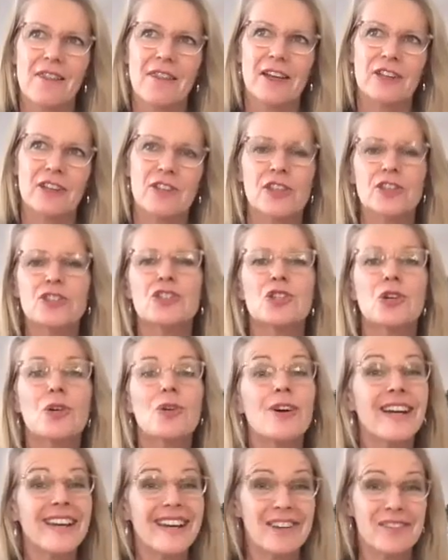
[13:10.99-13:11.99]
the
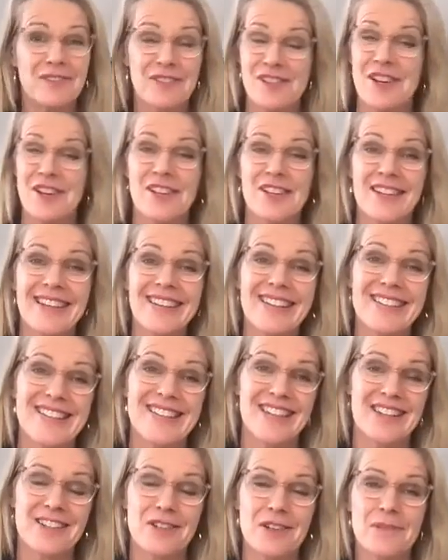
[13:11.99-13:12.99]
joy of, you're nearly
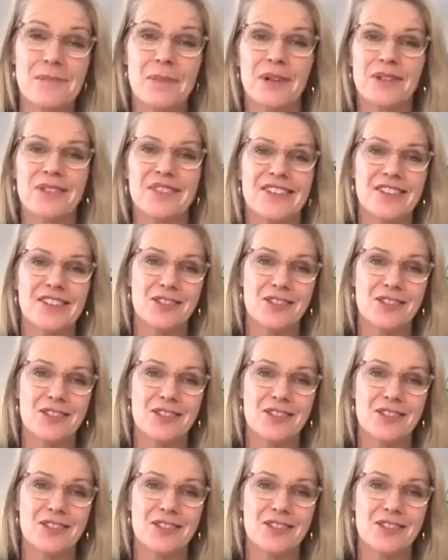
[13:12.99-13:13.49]
ticking 2 boxes.